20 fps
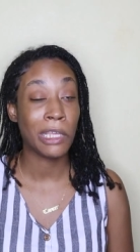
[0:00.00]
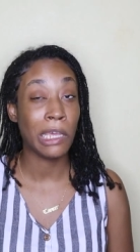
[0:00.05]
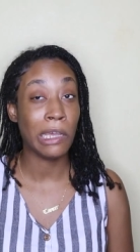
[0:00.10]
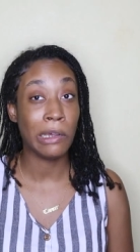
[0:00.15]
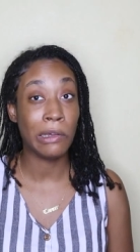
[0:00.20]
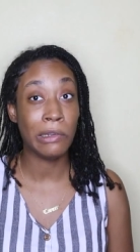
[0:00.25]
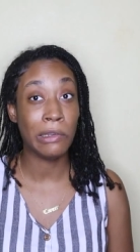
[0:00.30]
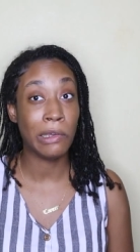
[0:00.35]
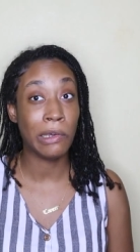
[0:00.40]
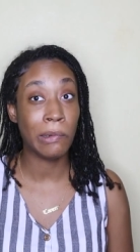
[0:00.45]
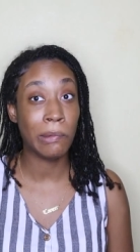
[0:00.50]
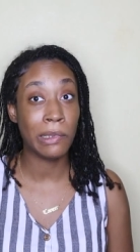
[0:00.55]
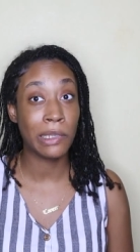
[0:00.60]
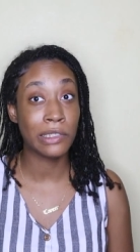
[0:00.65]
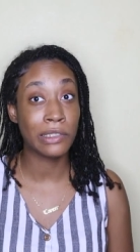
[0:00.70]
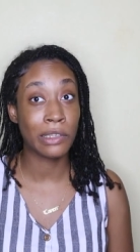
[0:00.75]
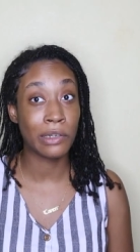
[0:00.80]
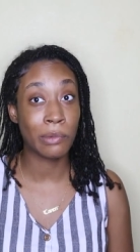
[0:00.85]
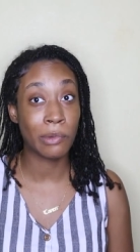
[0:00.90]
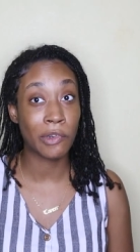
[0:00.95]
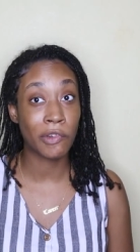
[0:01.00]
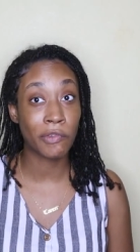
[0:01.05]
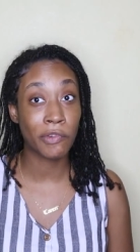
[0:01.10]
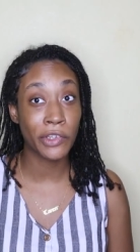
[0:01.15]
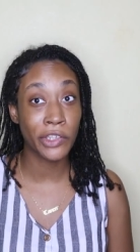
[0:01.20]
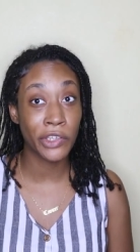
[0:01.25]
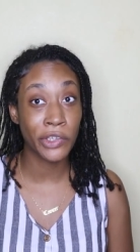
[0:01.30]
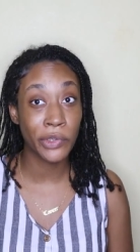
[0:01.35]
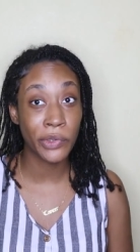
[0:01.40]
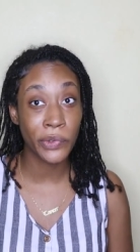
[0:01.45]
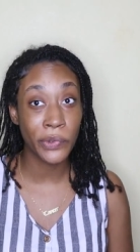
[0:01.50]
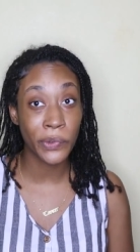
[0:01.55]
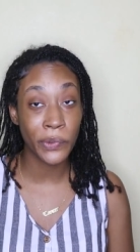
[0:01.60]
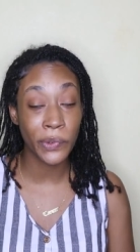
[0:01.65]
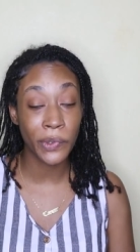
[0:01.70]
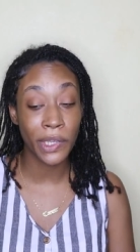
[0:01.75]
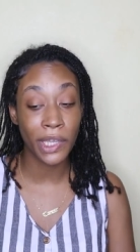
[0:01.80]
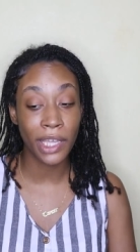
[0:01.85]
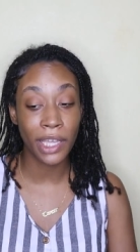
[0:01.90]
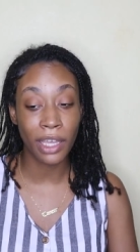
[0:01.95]
I don't know how well that's gonna work for
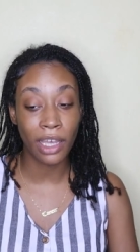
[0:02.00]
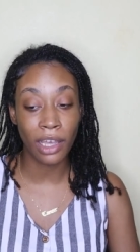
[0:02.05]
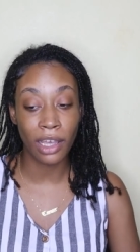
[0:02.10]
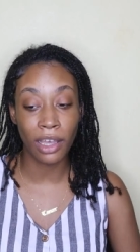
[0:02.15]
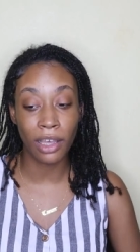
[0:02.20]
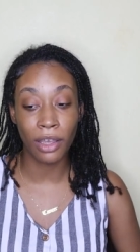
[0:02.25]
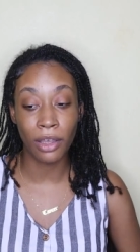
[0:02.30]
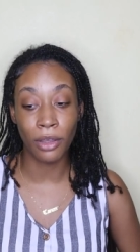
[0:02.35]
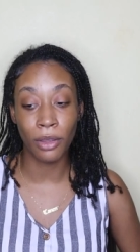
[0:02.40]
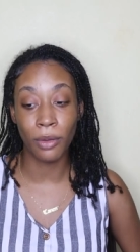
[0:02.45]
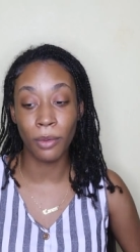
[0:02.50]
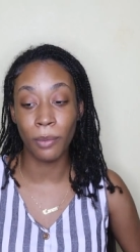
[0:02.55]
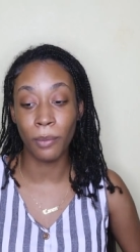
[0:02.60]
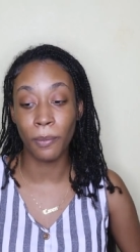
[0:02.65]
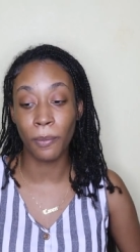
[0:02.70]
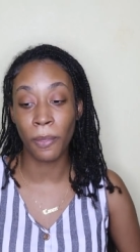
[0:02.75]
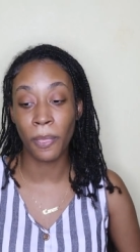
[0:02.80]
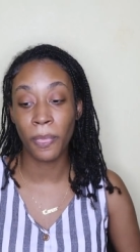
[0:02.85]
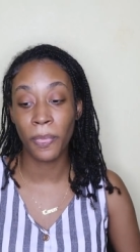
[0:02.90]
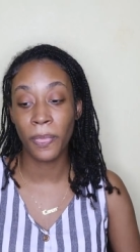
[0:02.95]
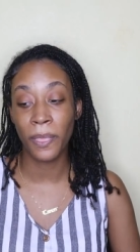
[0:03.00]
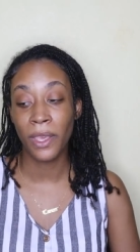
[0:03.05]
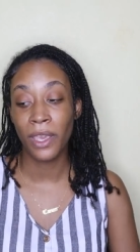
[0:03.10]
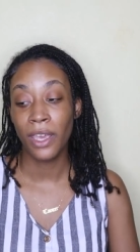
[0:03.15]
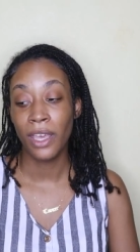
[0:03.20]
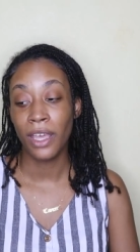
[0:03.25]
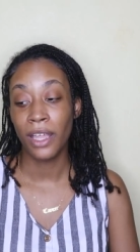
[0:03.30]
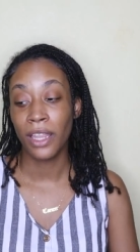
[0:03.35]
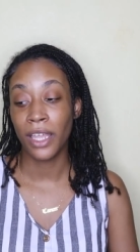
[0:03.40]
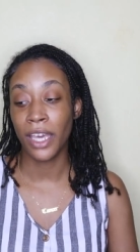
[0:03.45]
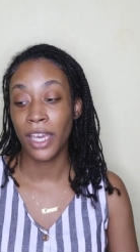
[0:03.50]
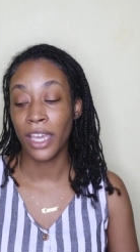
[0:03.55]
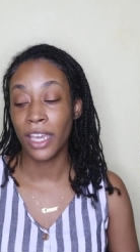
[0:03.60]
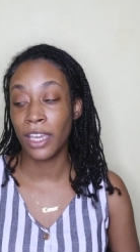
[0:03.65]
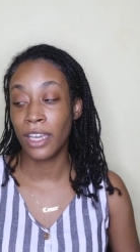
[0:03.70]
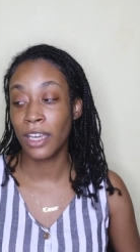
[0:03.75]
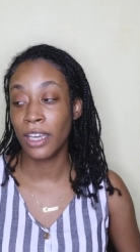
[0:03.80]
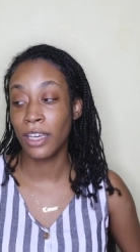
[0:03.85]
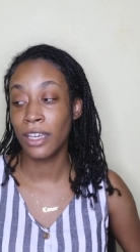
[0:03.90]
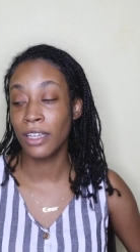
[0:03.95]
you. Um,
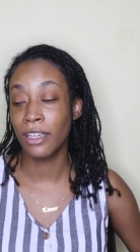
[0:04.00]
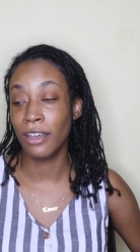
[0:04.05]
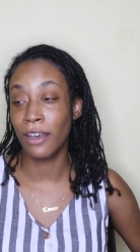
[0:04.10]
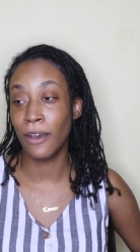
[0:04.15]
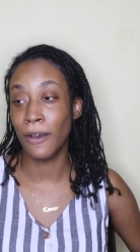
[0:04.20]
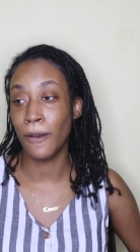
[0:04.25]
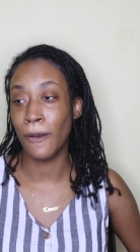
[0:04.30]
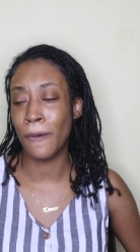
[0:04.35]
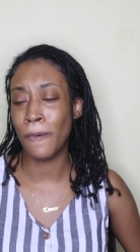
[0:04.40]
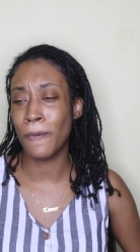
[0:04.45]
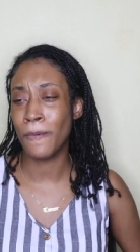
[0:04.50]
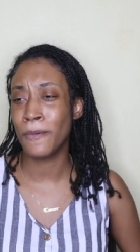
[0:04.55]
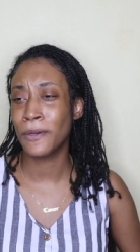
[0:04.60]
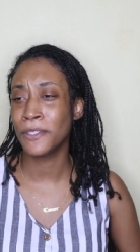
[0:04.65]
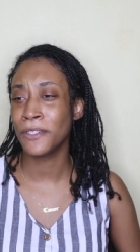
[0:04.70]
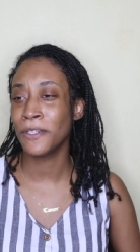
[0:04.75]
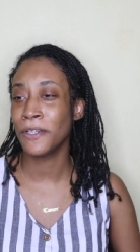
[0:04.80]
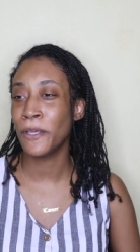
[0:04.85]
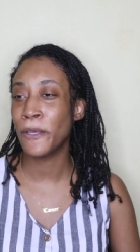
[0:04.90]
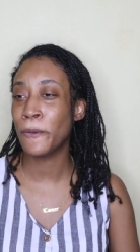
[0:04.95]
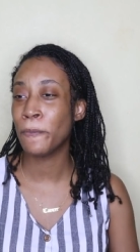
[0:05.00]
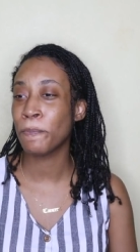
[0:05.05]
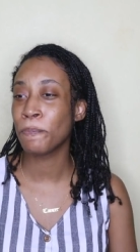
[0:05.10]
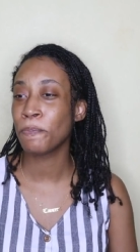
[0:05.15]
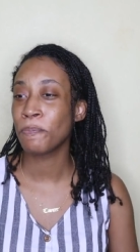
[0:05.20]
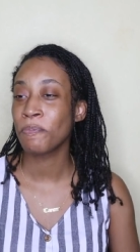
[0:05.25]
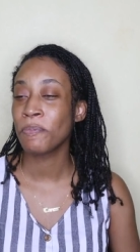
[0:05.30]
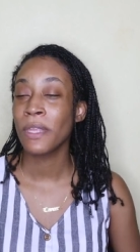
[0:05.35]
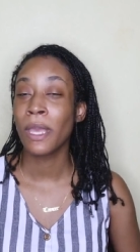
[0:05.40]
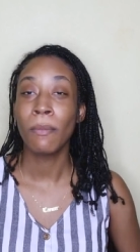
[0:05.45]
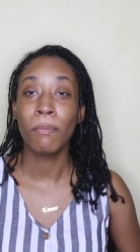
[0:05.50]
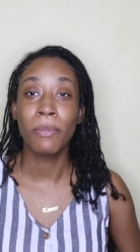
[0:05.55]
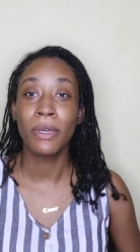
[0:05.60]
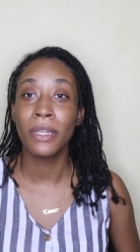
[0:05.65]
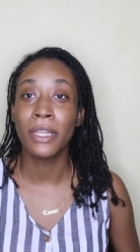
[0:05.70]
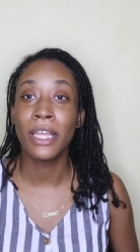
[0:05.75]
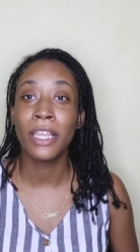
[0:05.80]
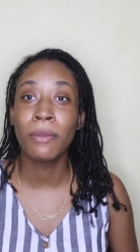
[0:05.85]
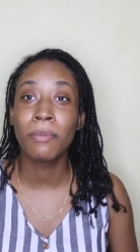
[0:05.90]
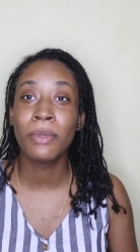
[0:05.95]
like, um, what's her name?
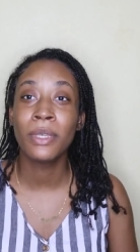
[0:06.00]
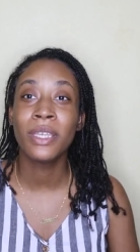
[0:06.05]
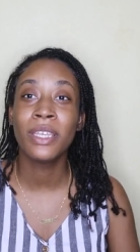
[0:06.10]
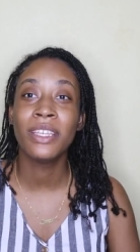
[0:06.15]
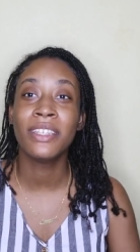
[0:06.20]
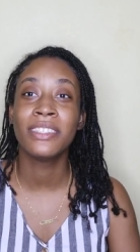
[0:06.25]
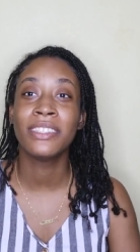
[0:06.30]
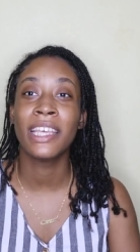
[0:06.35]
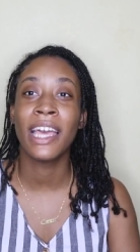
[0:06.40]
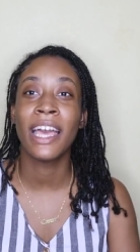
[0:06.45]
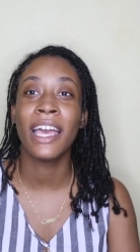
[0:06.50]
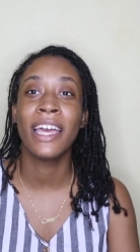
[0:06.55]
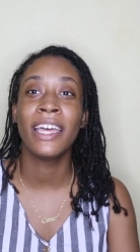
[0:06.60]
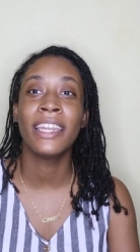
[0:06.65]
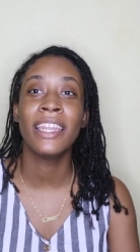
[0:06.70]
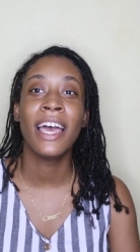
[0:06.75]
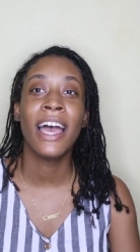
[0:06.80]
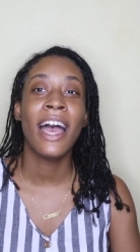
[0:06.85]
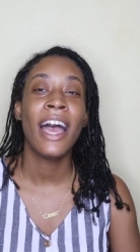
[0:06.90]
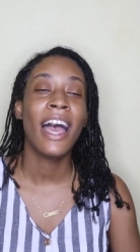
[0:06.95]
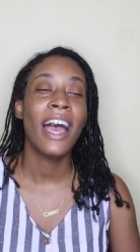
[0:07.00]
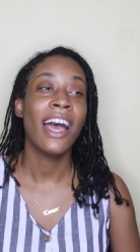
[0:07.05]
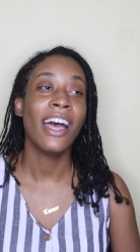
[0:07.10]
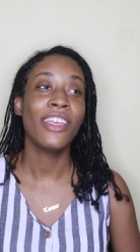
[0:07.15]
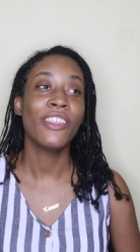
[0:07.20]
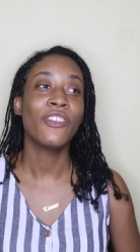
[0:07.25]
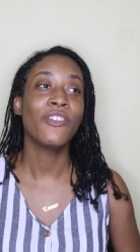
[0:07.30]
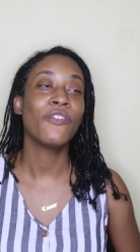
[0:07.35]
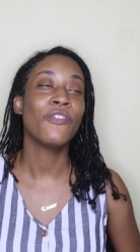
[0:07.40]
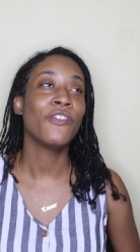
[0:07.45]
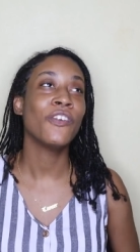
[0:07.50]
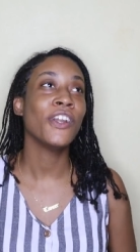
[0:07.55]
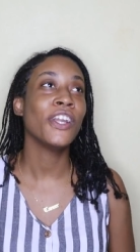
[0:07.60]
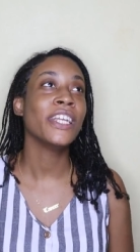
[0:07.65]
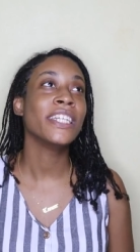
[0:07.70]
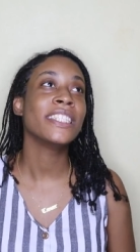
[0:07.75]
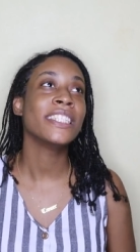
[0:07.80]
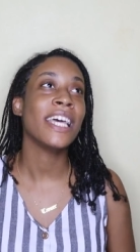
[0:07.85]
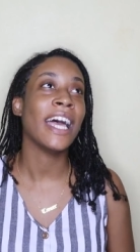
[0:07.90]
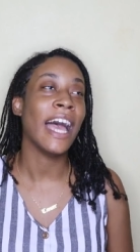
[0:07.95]
Penelope said, that's
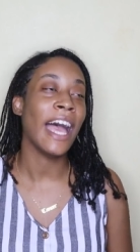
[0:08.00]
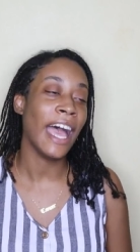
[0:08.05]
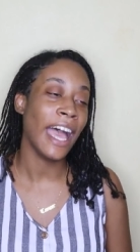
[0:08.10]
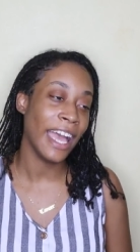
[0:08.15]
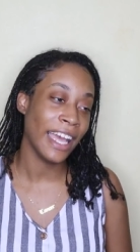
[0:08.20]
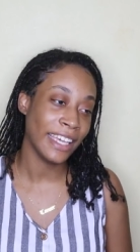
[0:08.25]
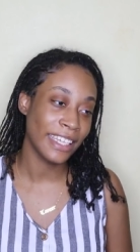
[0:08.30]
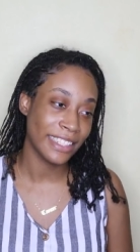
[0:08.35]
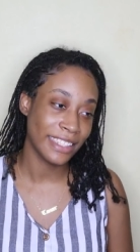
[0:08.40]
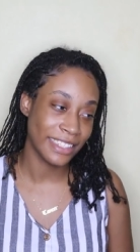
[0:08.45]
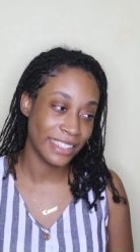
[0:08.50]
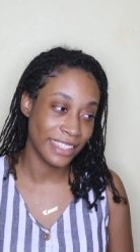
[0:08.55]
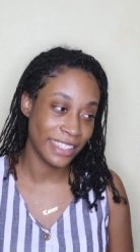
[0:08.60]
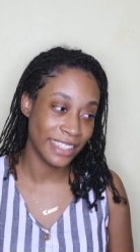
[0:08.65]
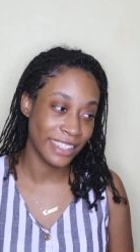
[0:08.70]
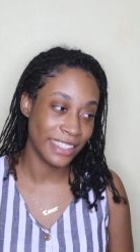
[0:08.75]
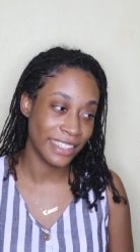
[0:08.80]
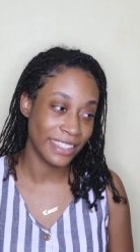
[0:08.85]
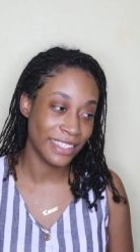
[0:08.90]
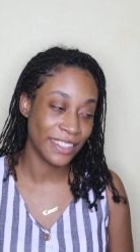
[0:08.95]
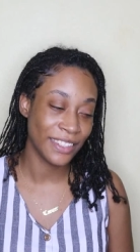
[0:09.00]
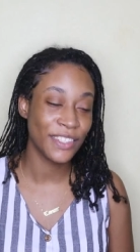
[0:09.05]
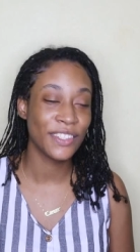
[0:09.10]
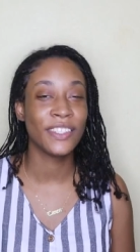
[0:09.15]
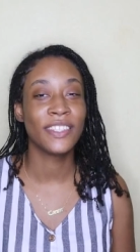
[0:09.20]
first acting.